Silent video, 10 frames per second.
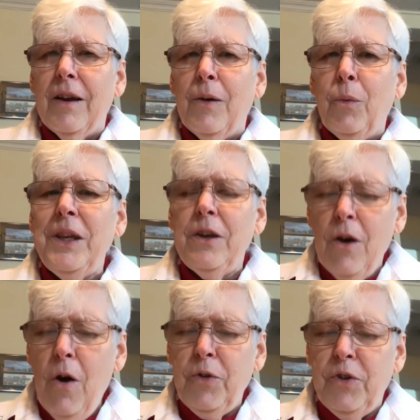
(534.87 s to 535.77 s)
We
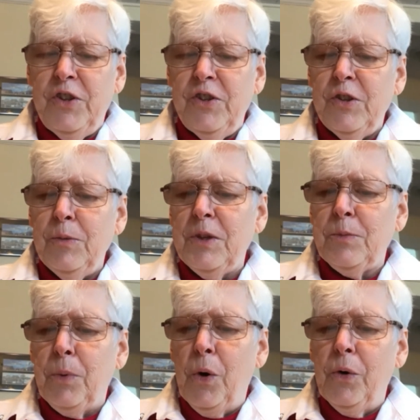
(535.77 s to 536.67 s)
know the system is
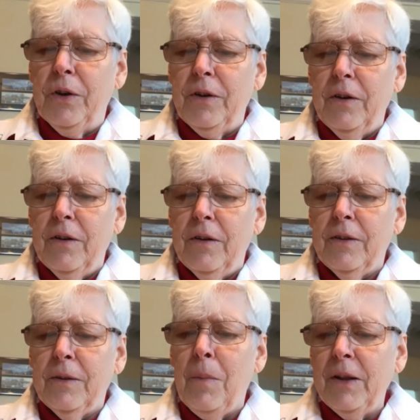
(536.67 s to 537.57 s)
broken.
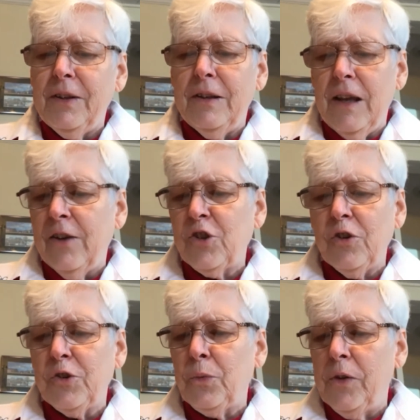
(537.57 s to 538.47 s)
The
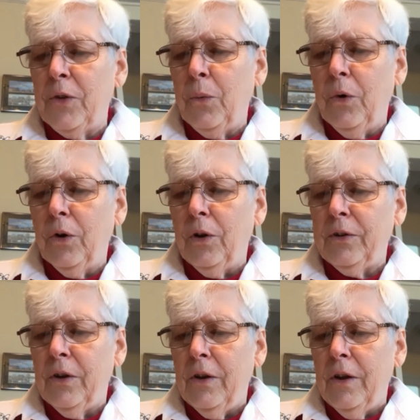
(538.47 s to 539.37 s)
multinationals run the world.
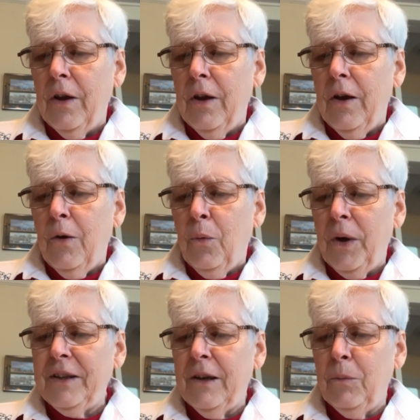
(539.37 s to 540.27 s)

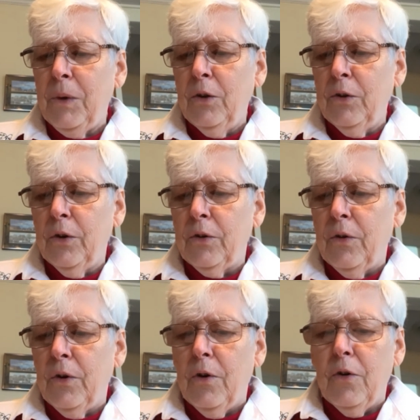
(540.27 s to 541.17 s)
What can we learn
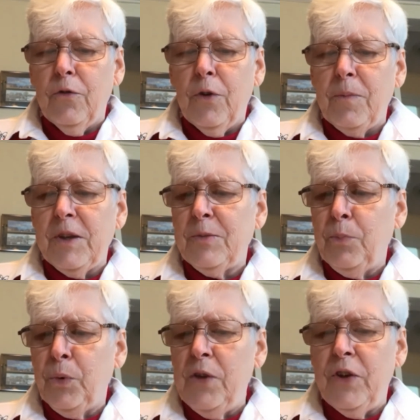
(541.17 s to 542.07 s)
from this
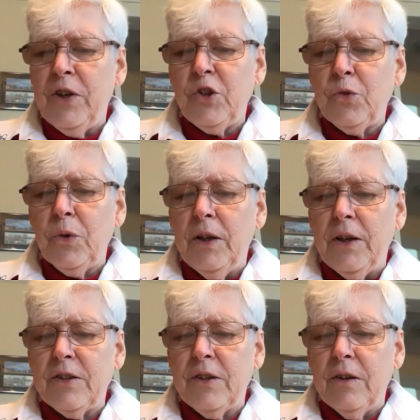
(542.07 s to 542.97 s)
brief history
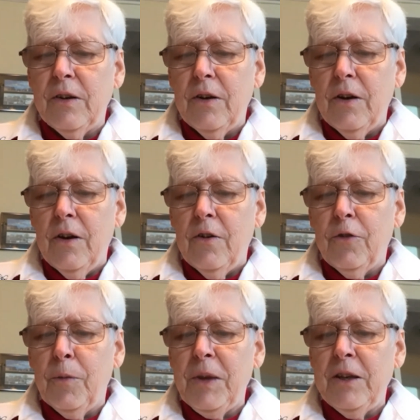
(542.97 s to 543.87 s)
lesson,
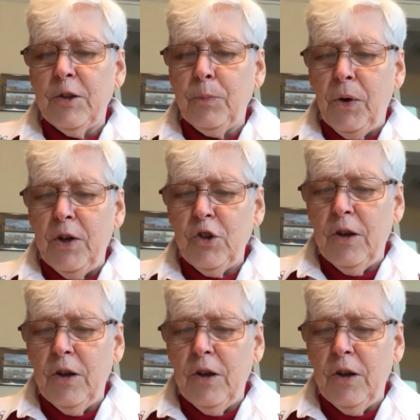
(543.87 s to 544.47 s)
from the inspiration